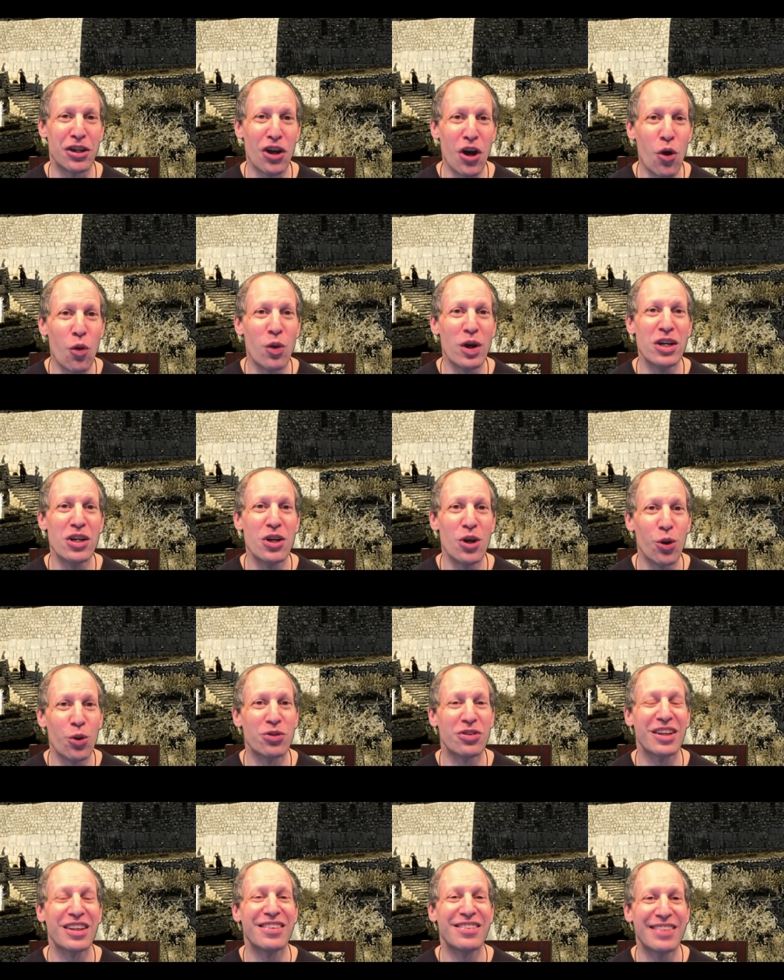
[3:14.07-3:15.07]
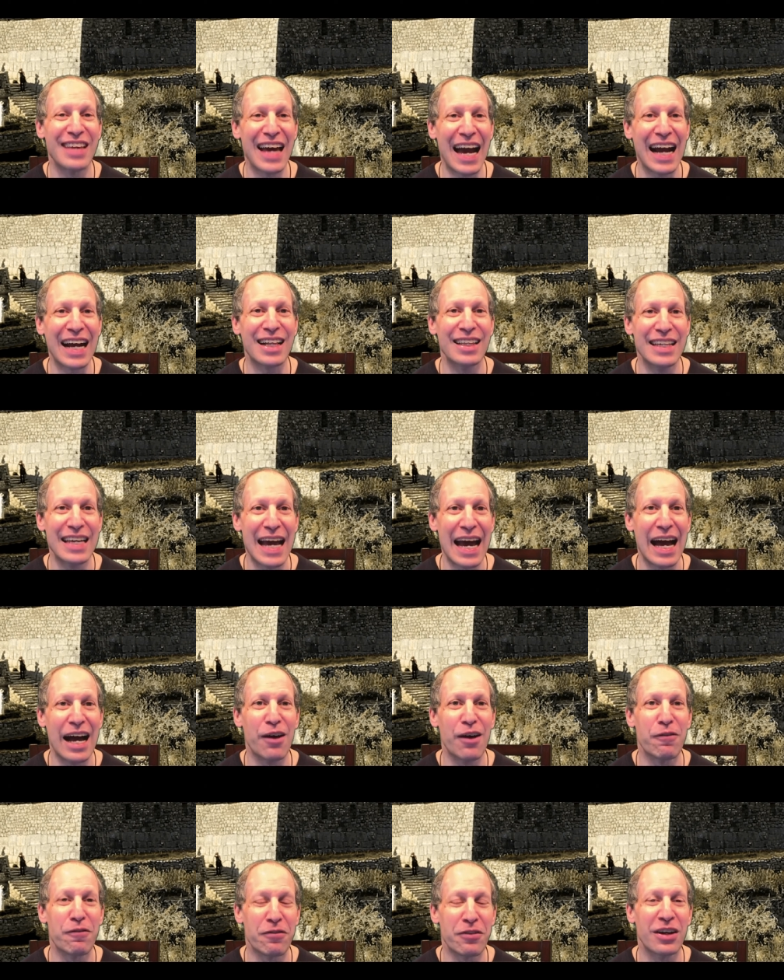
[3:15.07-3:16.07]
No one knows exactly
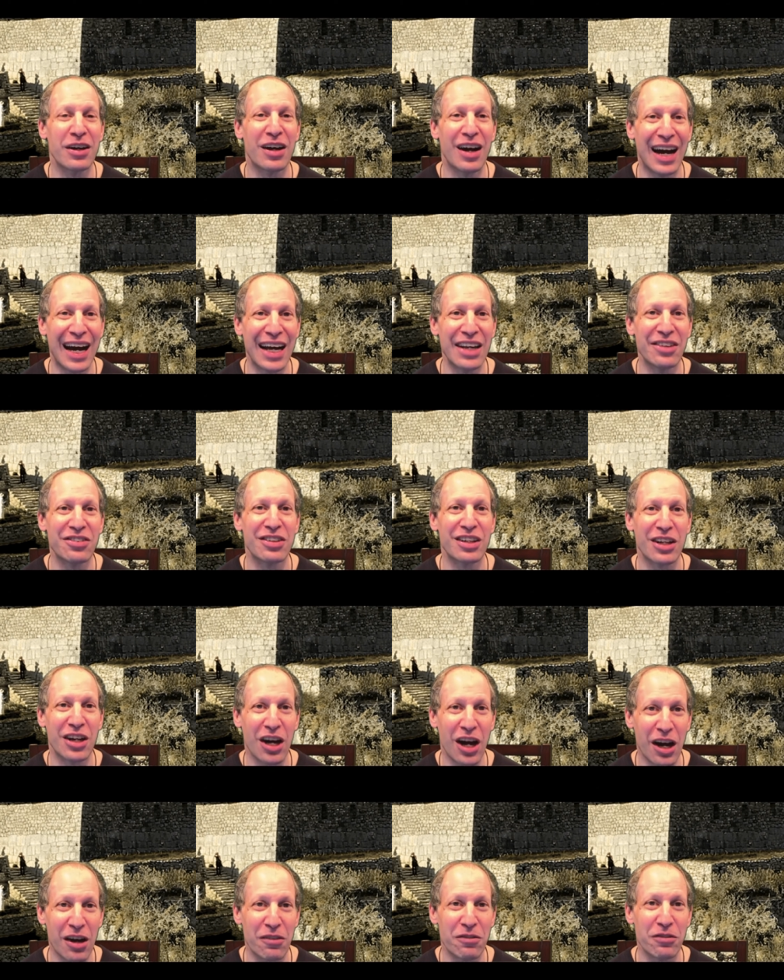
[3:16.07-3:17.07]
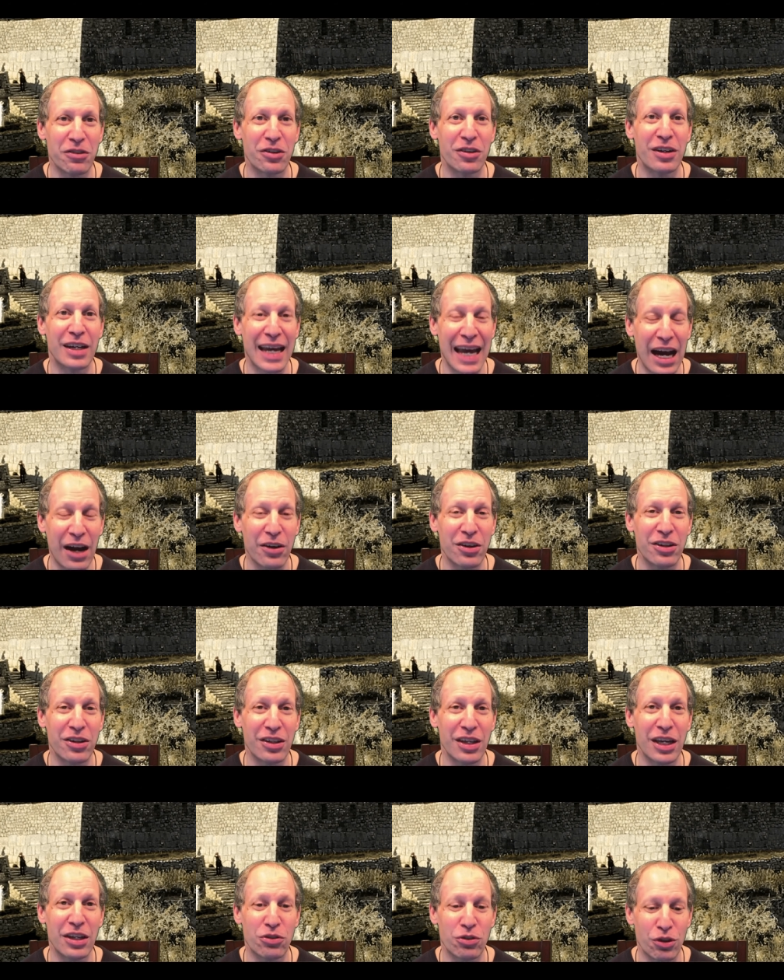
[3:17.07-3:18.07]
how Fair Isaac cover,
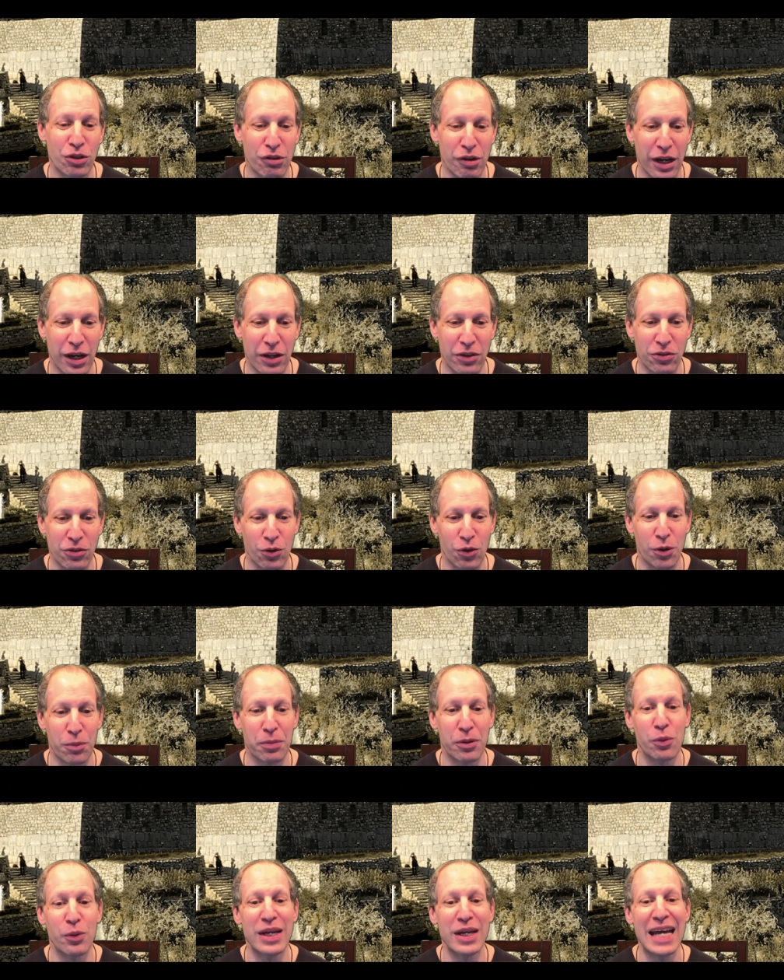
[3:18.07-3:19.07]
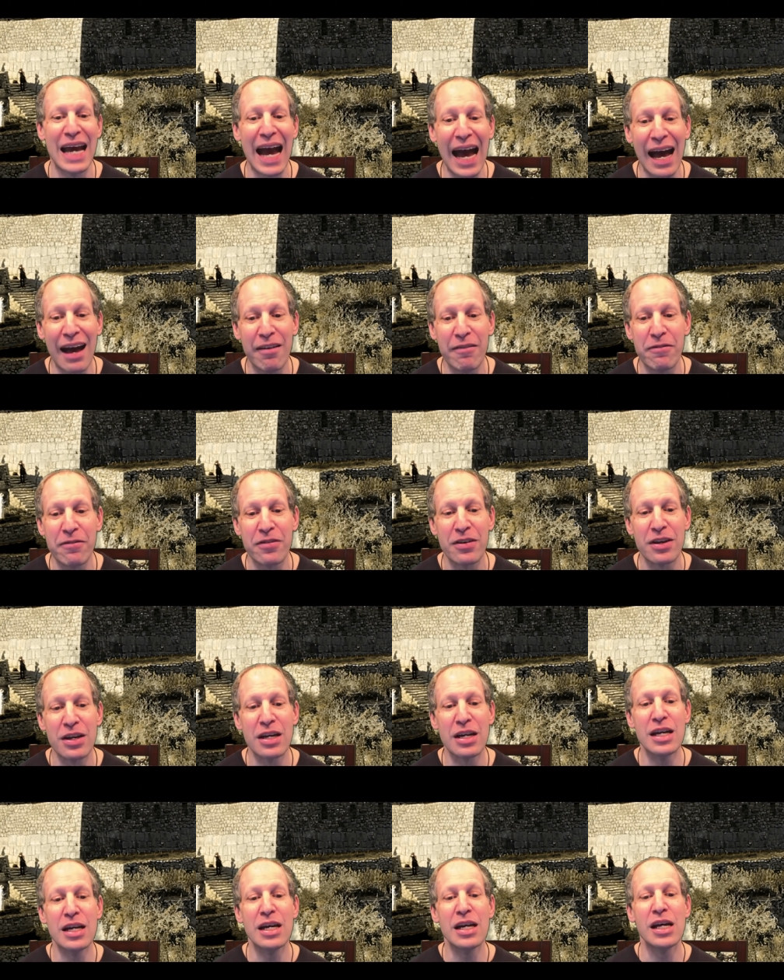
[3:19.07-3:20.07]
calculates your credit score, but we have
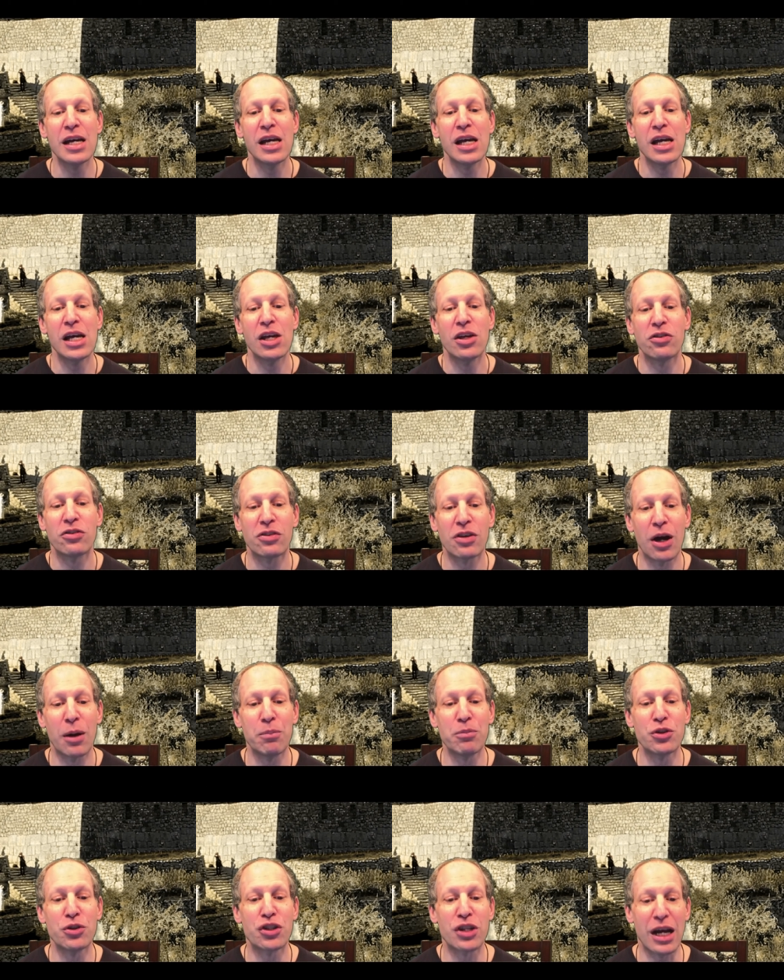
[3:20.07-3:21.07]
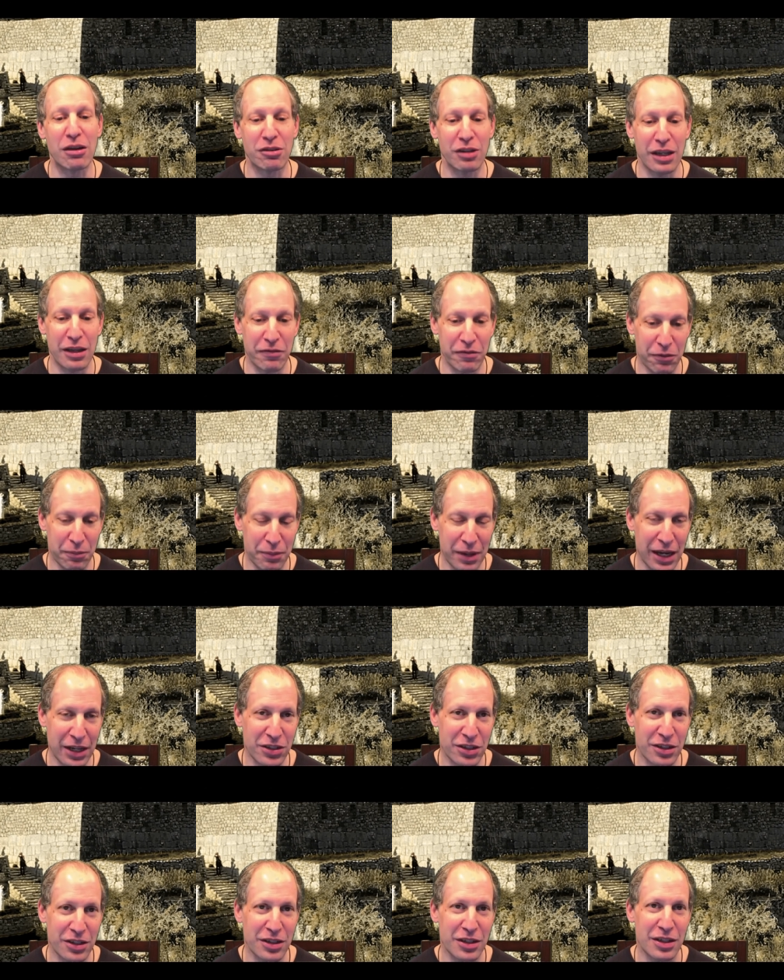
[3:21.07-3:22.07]
some general
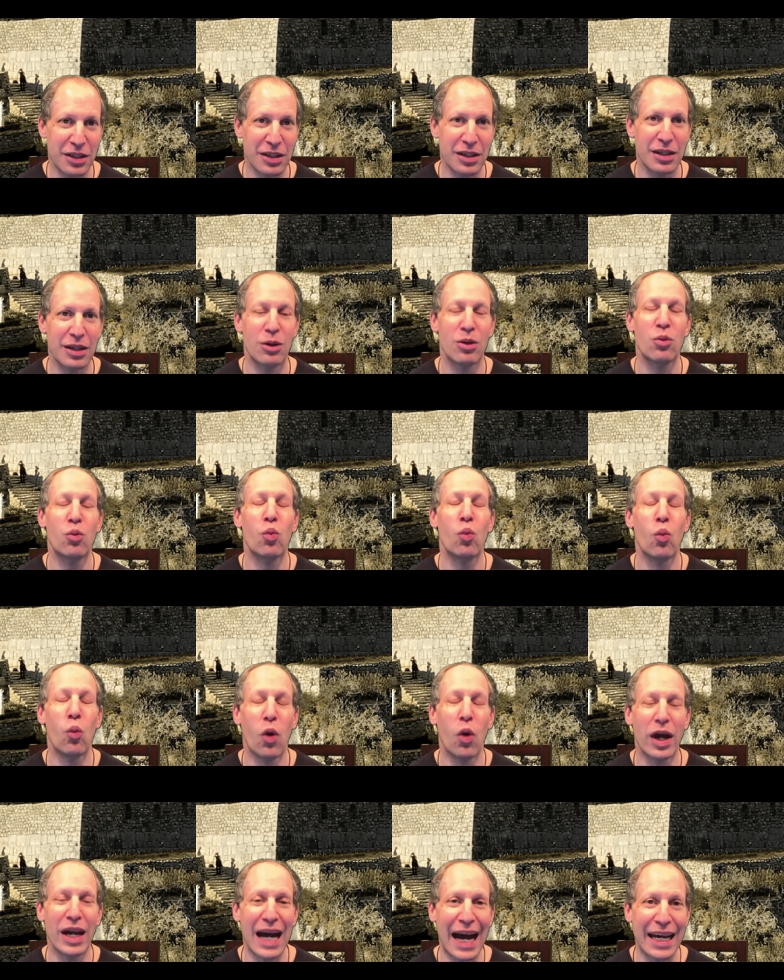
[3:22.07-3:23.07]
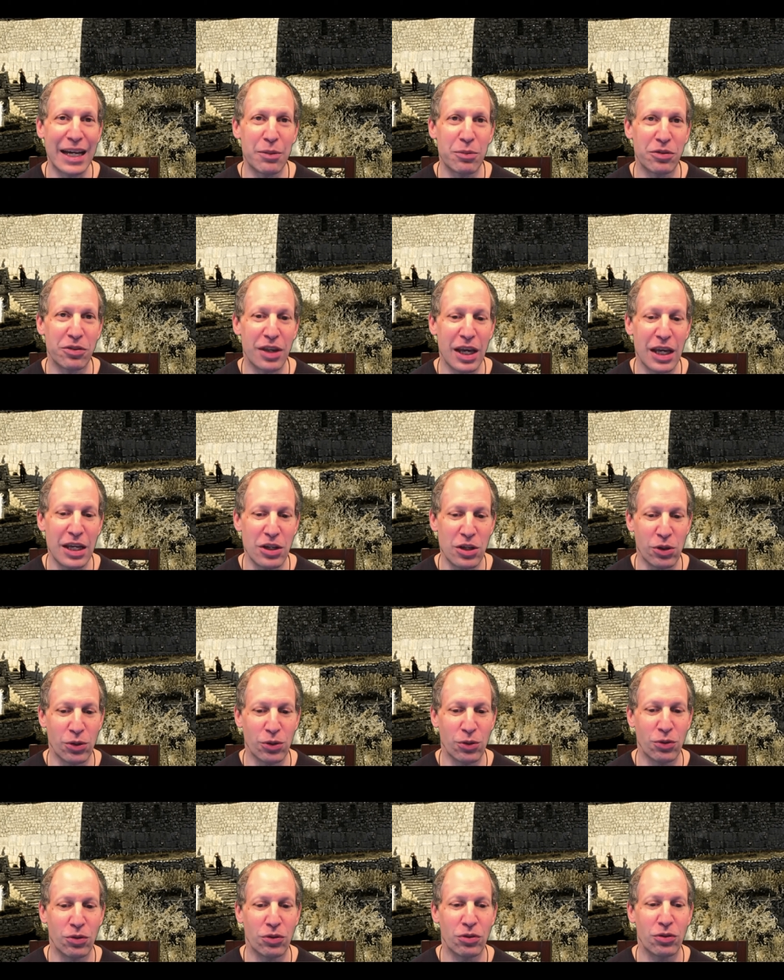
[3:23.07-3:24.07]
information what items they
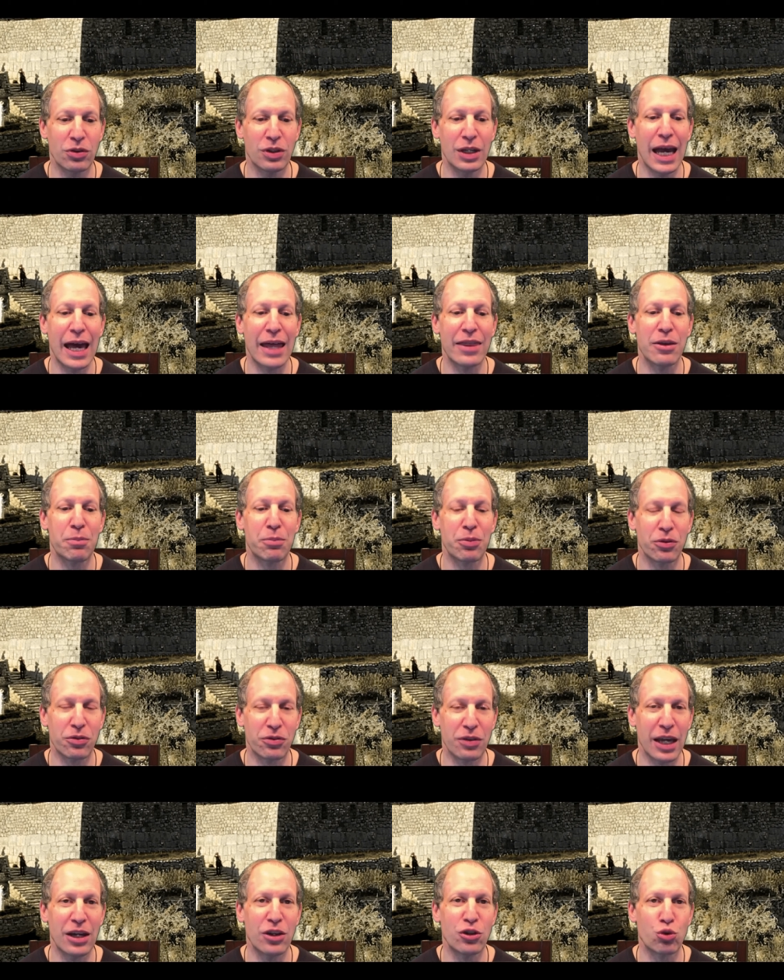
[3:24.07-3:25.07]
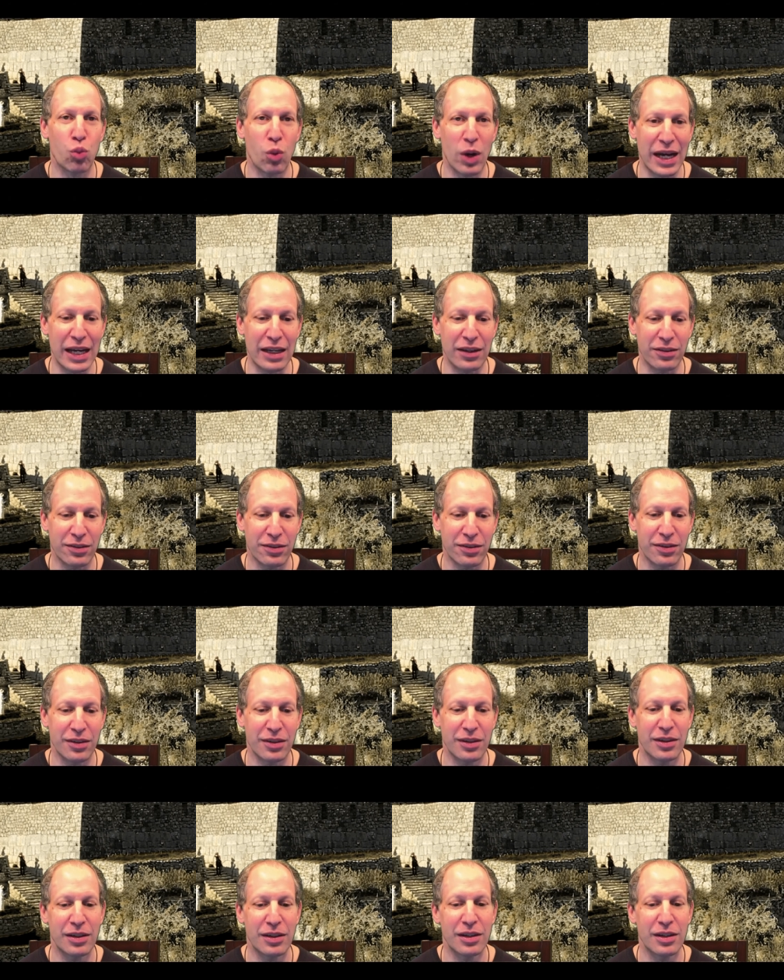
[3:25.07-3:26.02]
use, and the percentage weights.